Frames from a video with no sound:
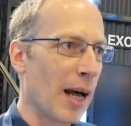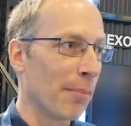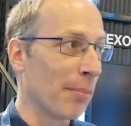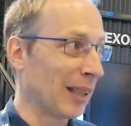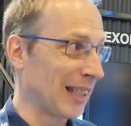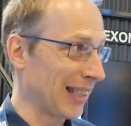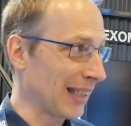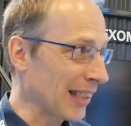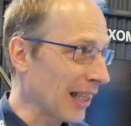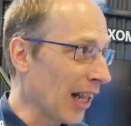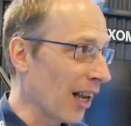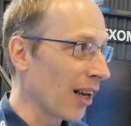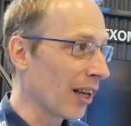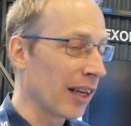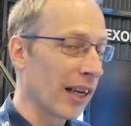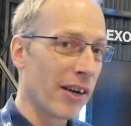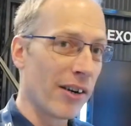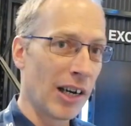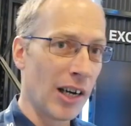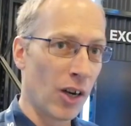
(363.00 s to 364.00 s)
but still
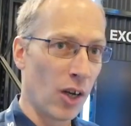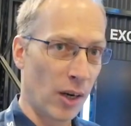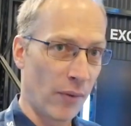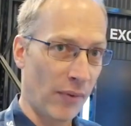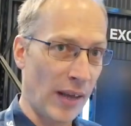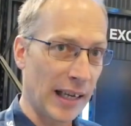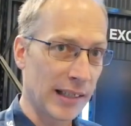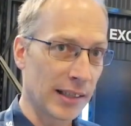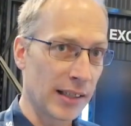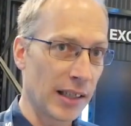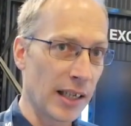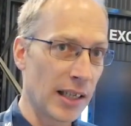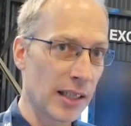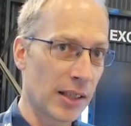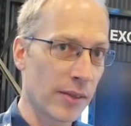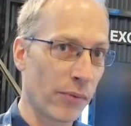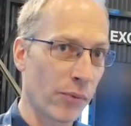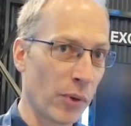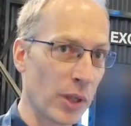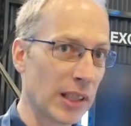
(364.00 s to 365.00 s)
there are a lot of
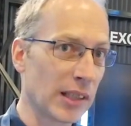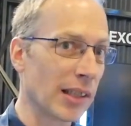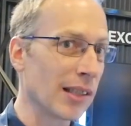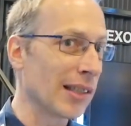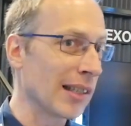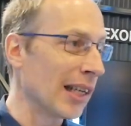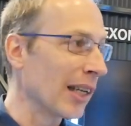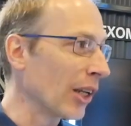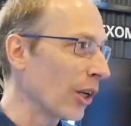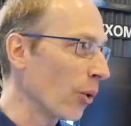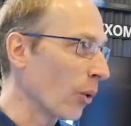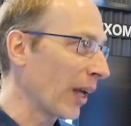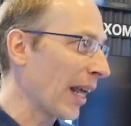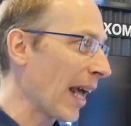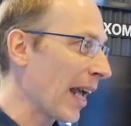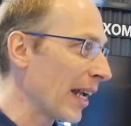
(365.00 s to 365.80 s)
accidents. For instance in the UK